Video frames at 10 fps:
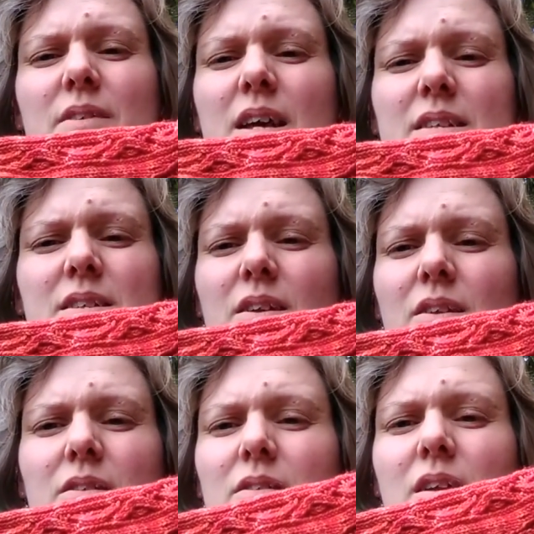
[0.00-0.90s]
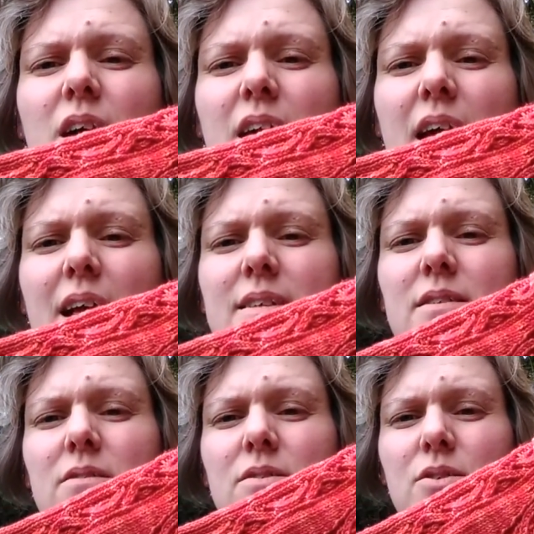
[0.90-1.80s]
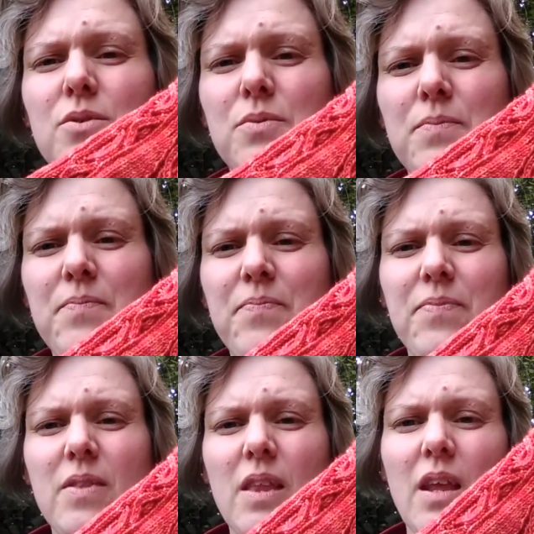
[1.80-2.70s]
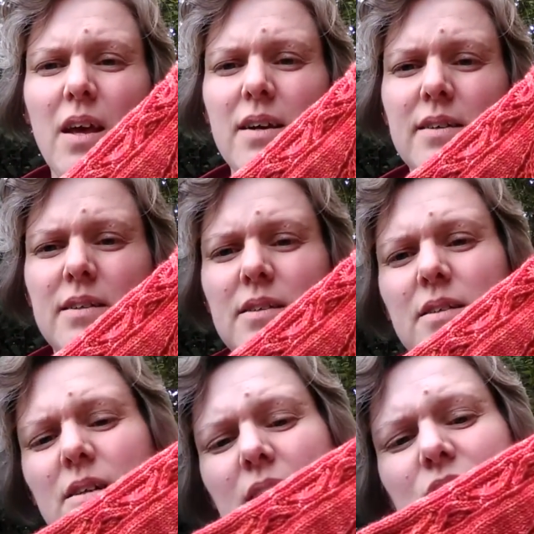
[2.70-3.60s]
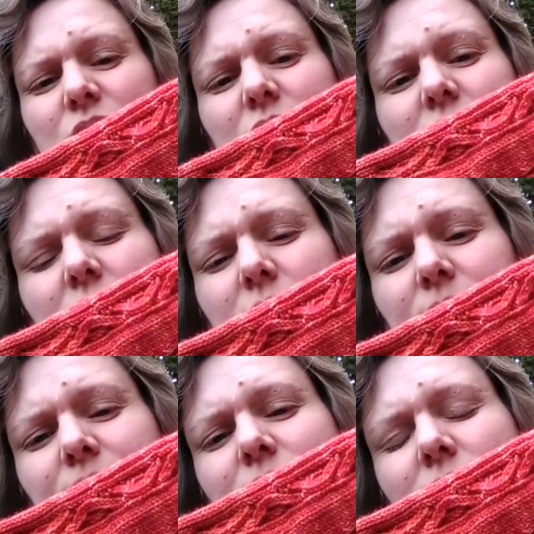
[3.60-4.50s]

that's that's a lot of hassle so I just um,